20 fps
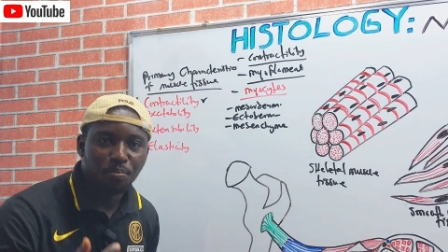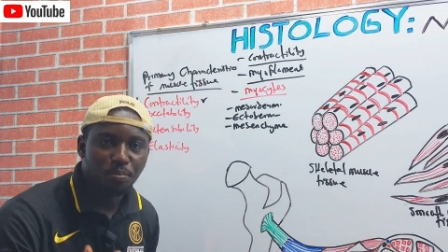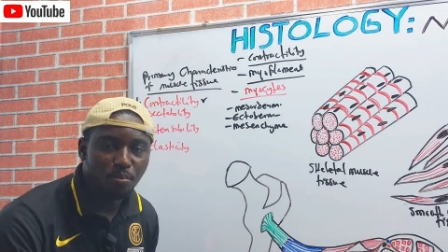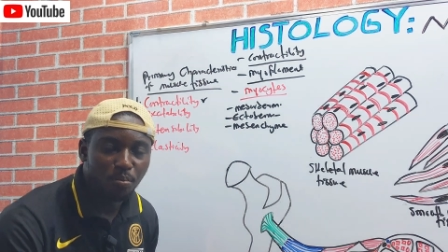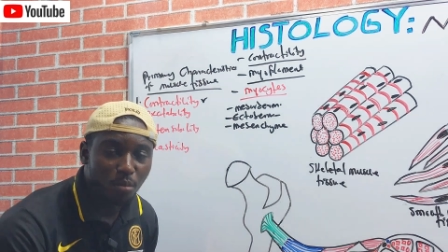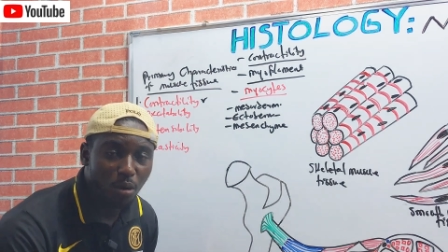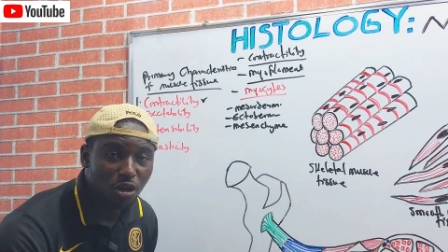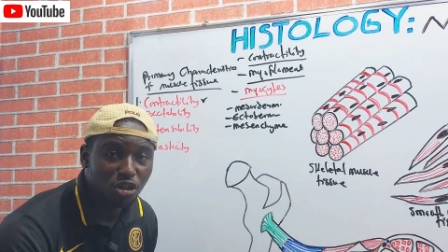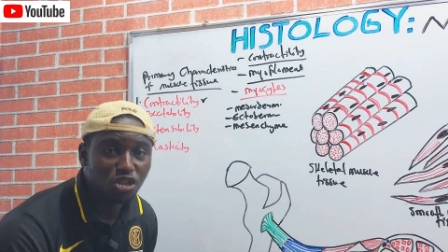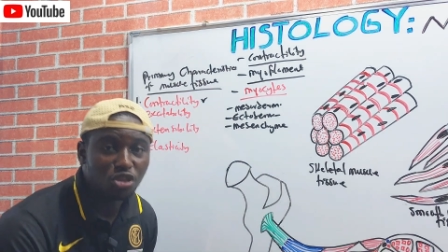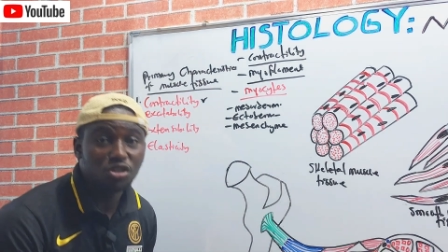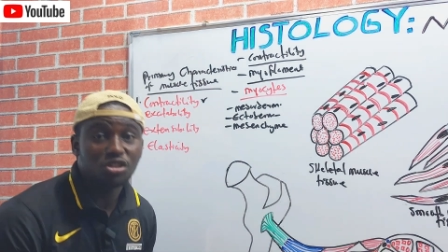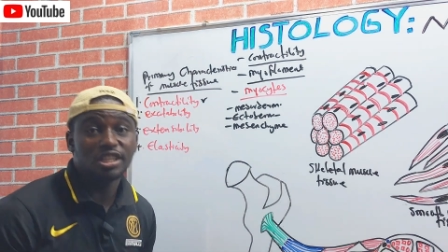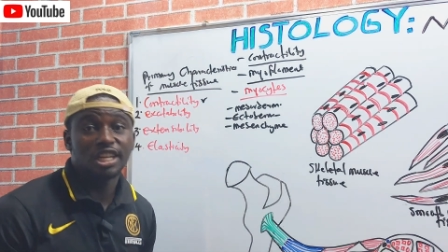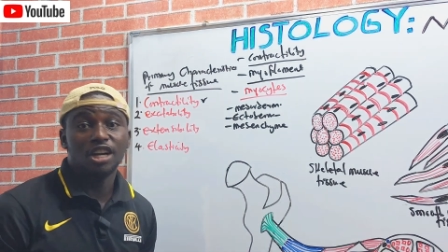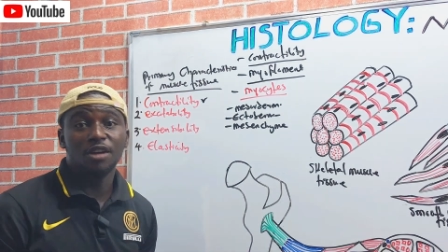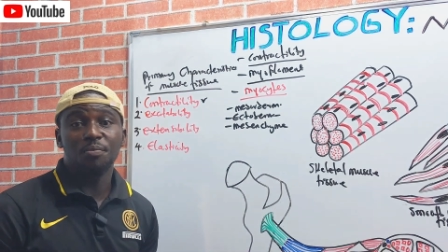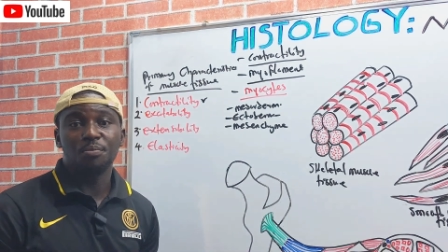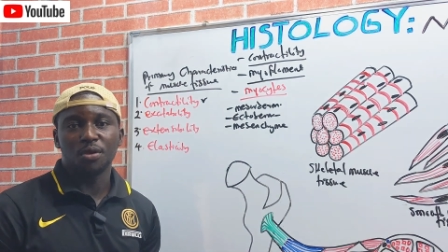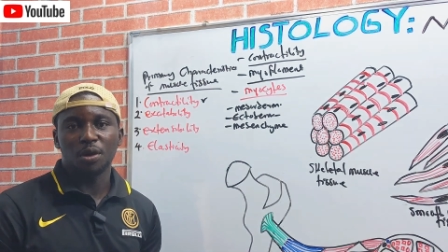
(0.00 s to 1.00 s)
muscle
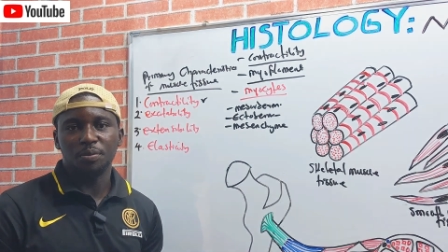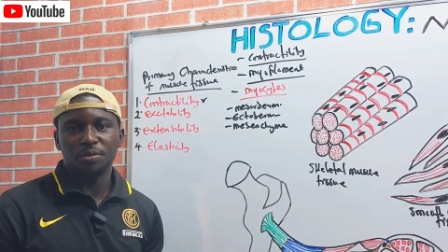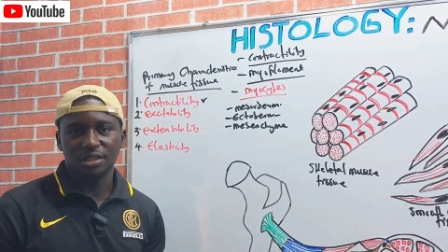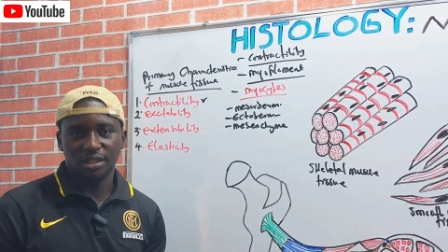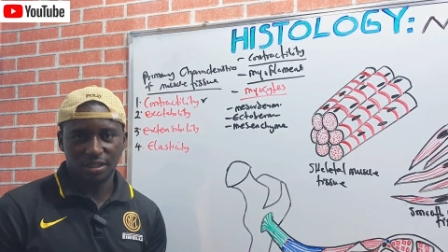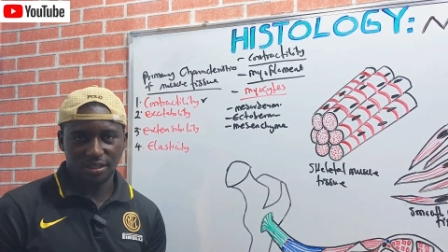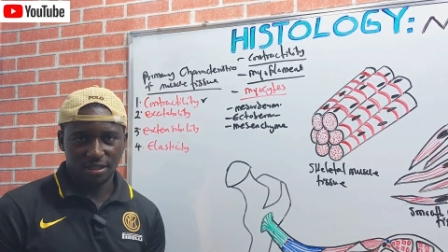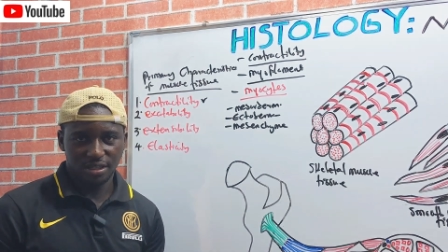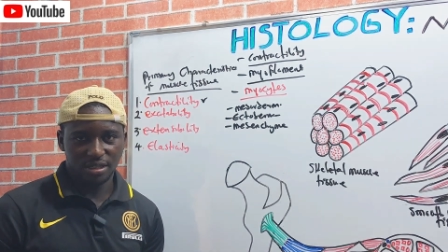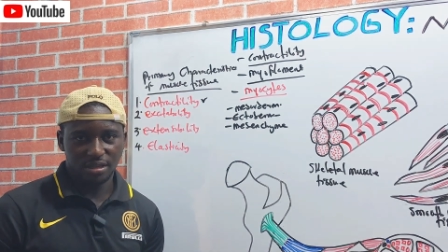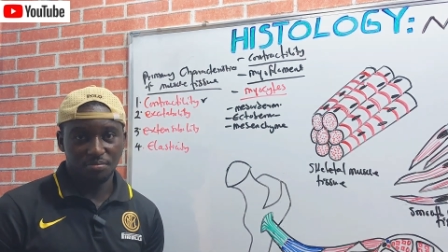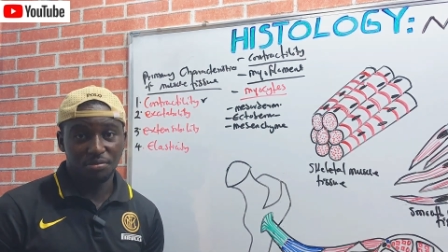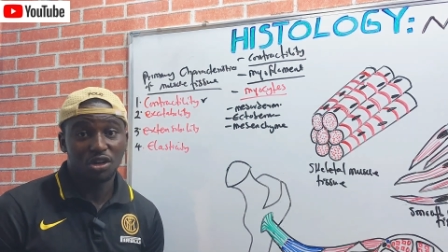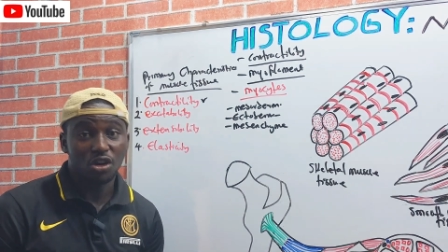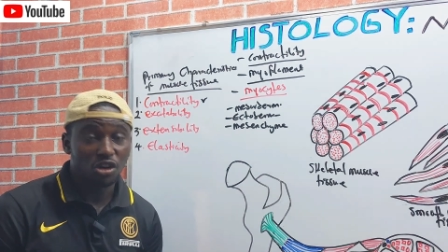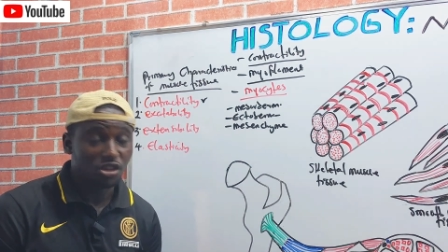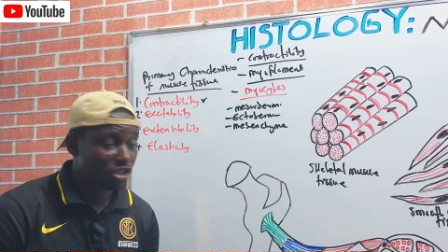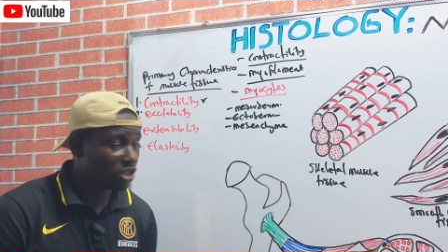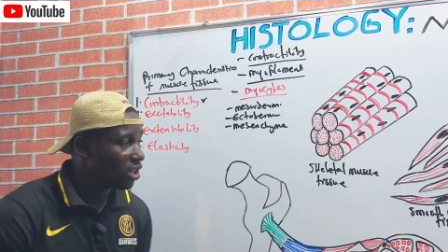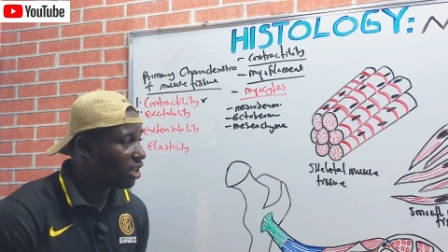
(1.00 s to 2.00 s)
cell property
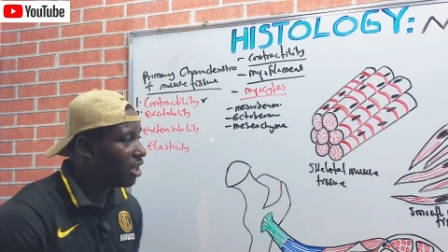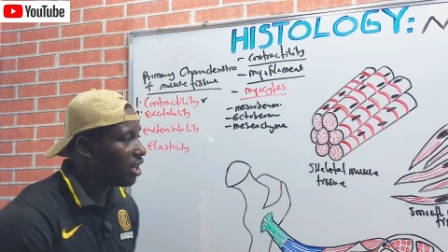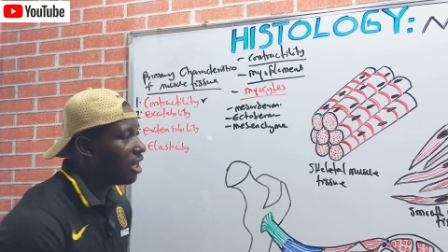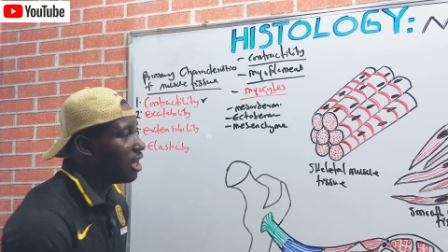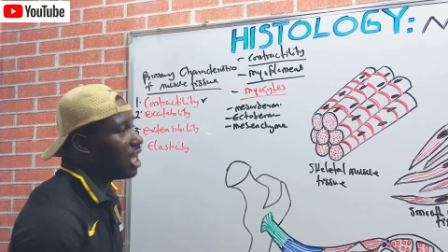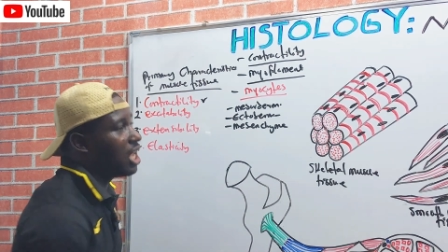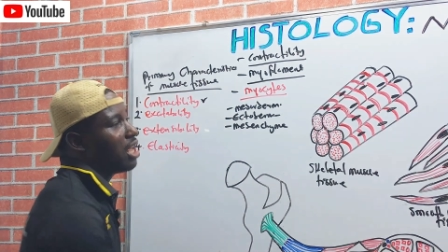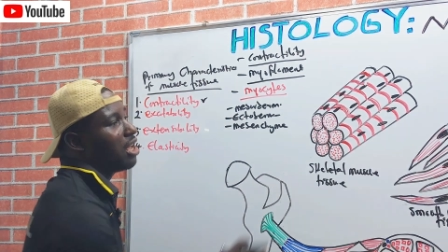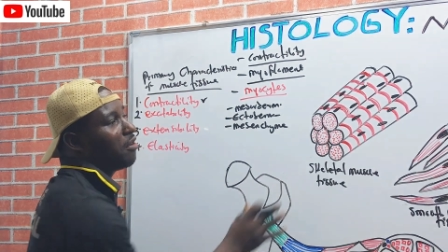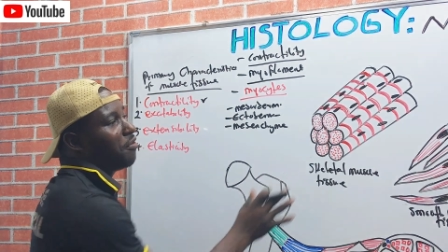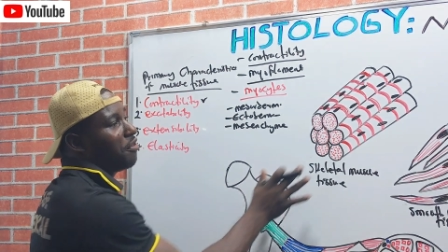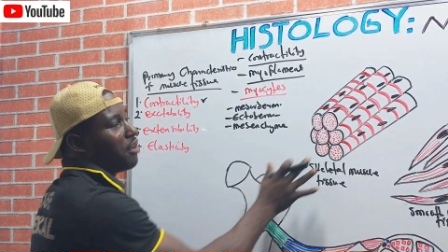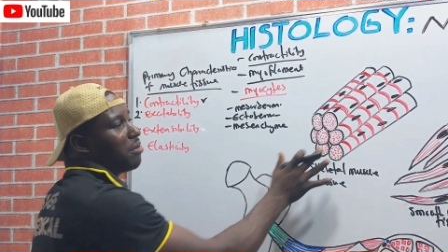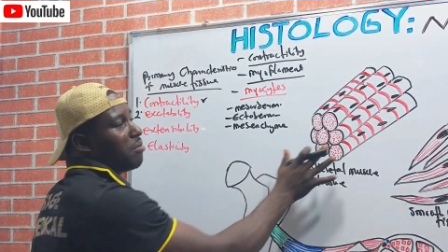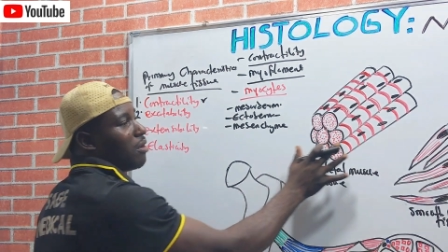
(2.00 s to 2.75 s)
because every